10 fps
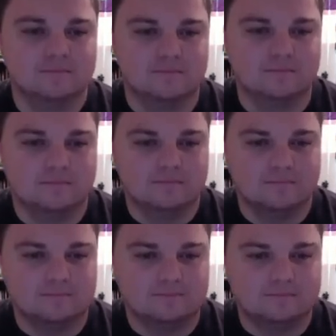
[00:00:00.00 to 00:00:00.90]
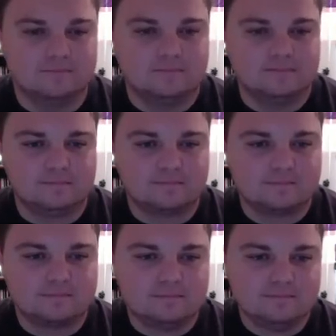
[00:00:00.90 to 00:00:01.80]

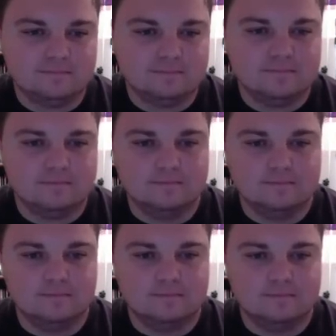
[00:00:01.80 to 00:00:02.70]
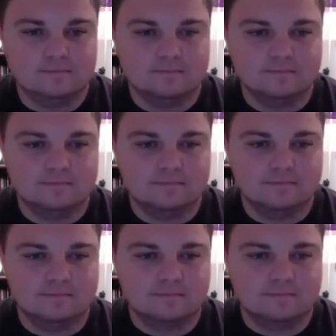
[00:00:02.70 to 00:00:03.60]

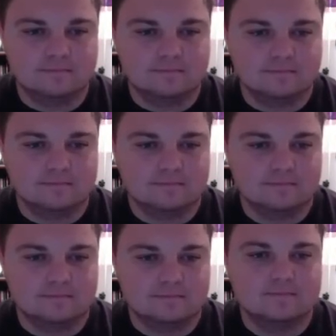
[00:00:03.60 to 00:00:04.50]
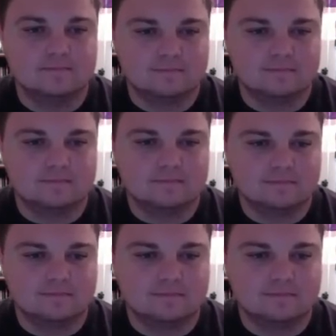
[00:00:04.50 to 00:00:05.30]
[no speech]